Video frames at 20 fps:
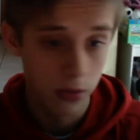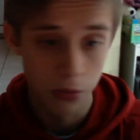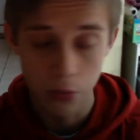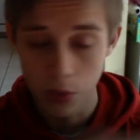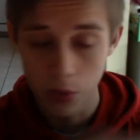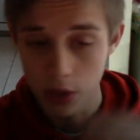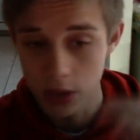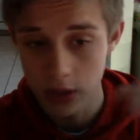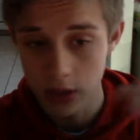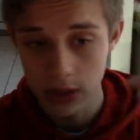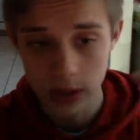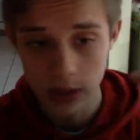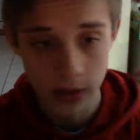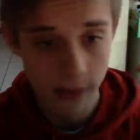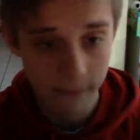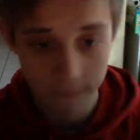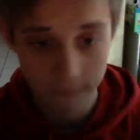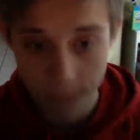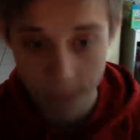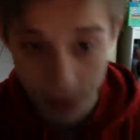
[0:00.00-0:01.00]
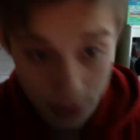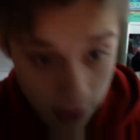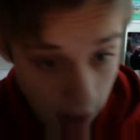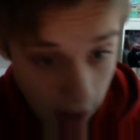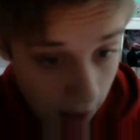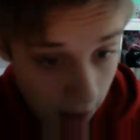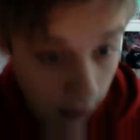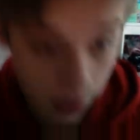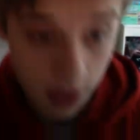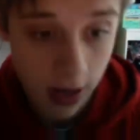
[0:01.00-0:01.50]
Did it
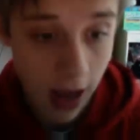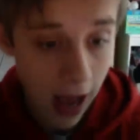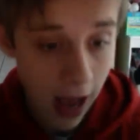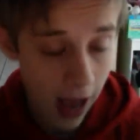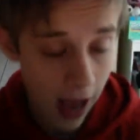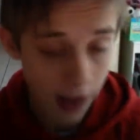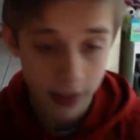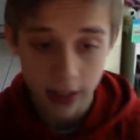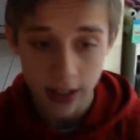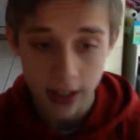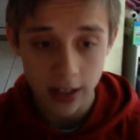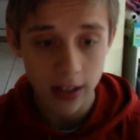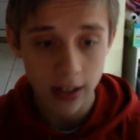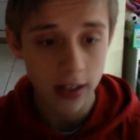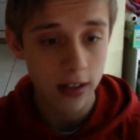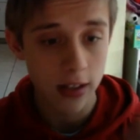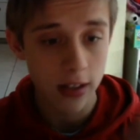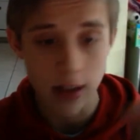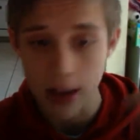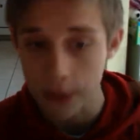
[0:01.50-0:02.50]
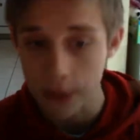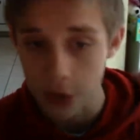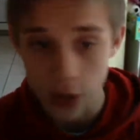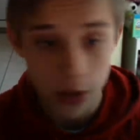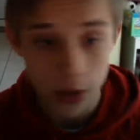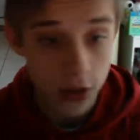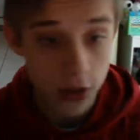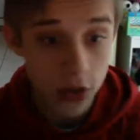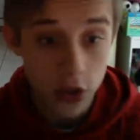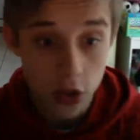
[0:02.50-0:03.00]
have good acting and did it have a
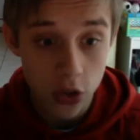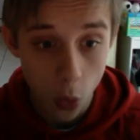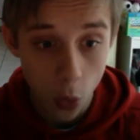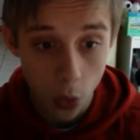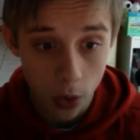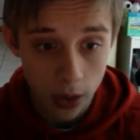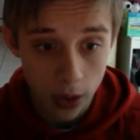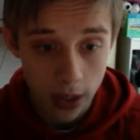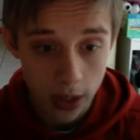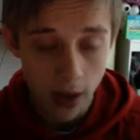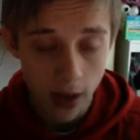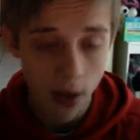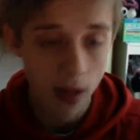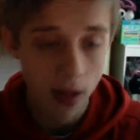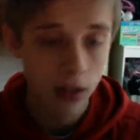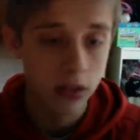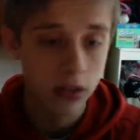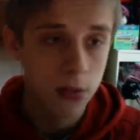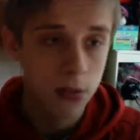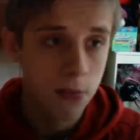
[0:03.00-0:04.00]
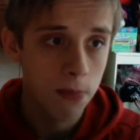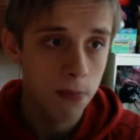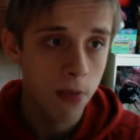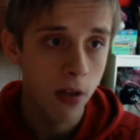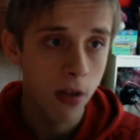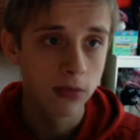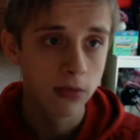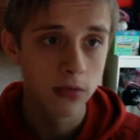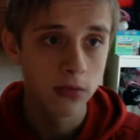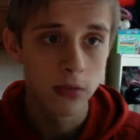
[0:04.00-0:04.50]
good story?
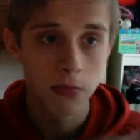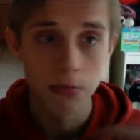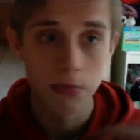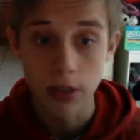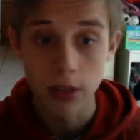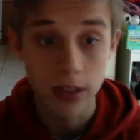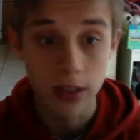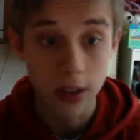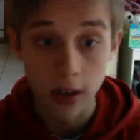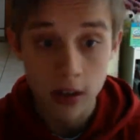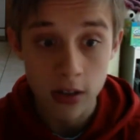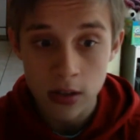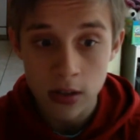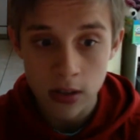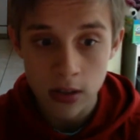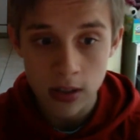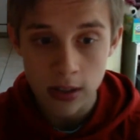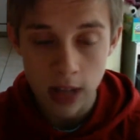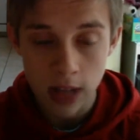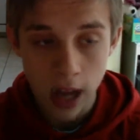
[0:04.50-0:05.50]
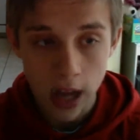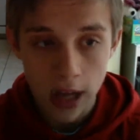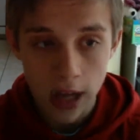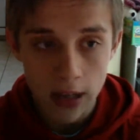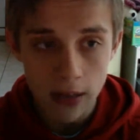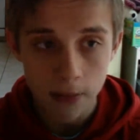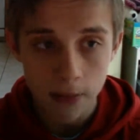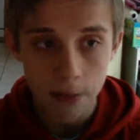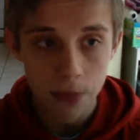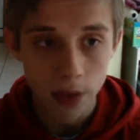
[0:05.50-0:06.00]
Production
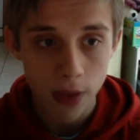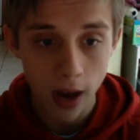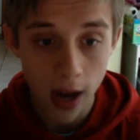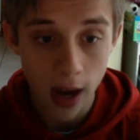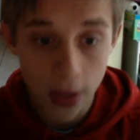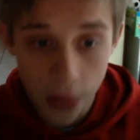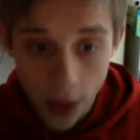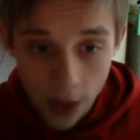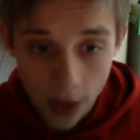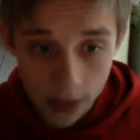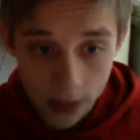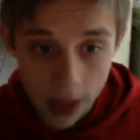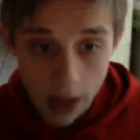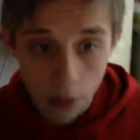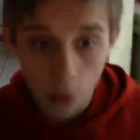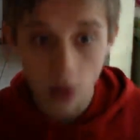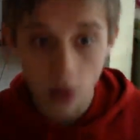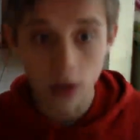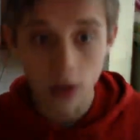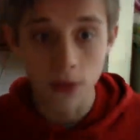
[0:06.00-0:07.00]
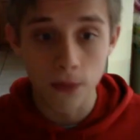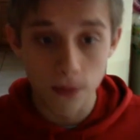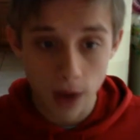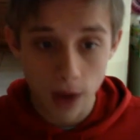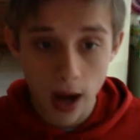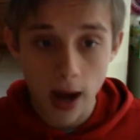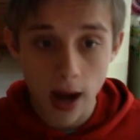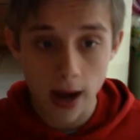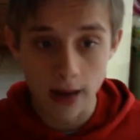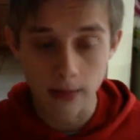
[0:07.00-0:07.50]
design? I thought that worked
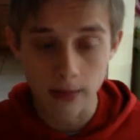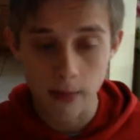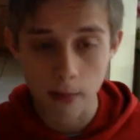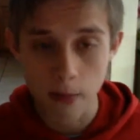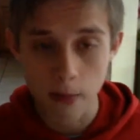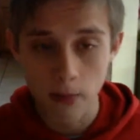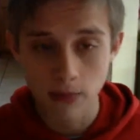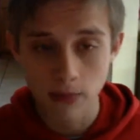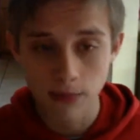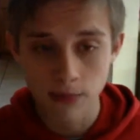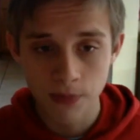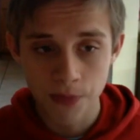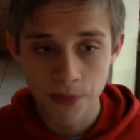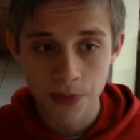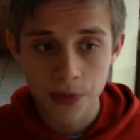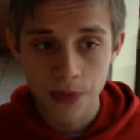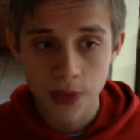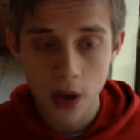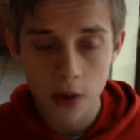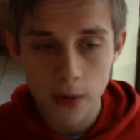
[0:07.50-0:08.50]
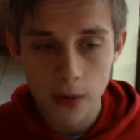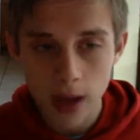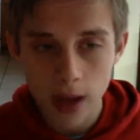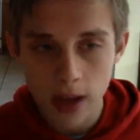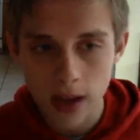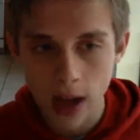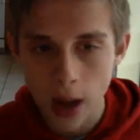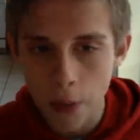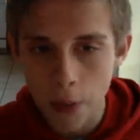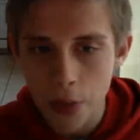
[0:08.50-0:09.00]
fine.
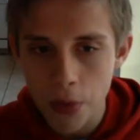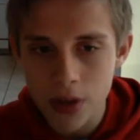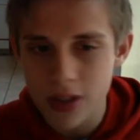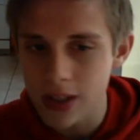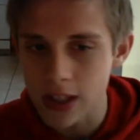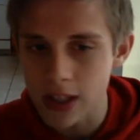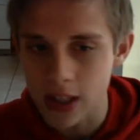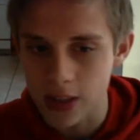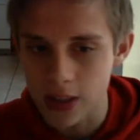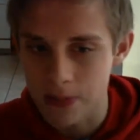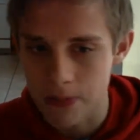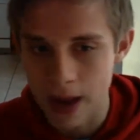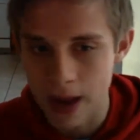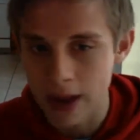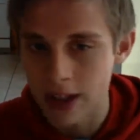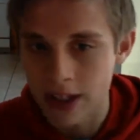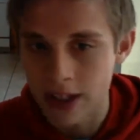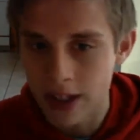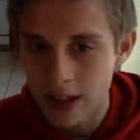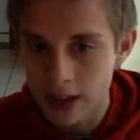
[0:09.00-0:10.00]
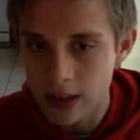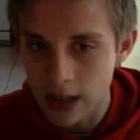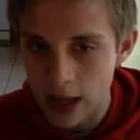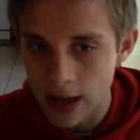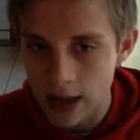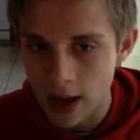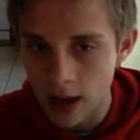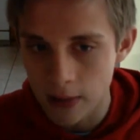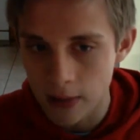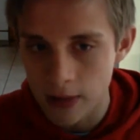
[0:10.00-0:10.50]
Now I wasn't expecting it to
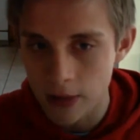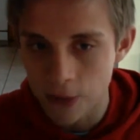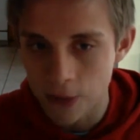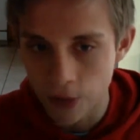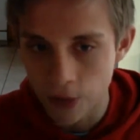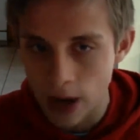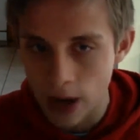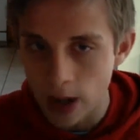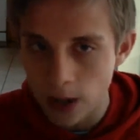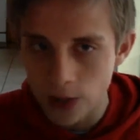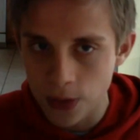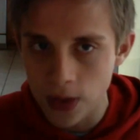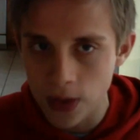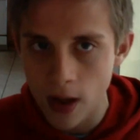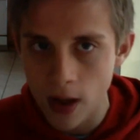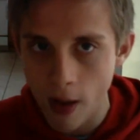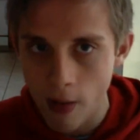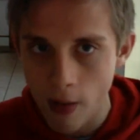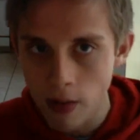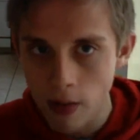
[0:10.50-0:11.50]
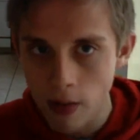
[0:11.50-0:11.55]
get nominated for anything.